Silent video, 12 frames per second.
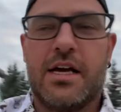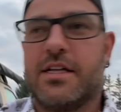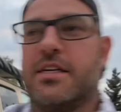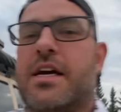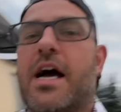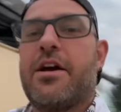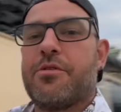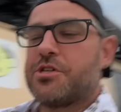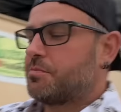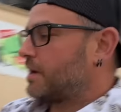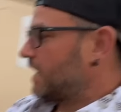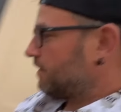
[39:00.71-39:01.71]
the Irish
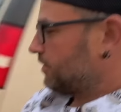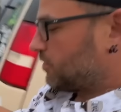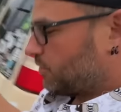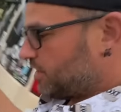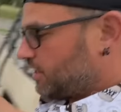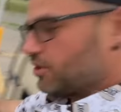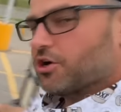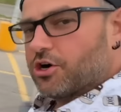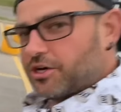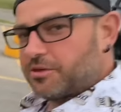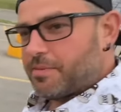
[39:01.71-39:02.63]
Pirate Queen hooked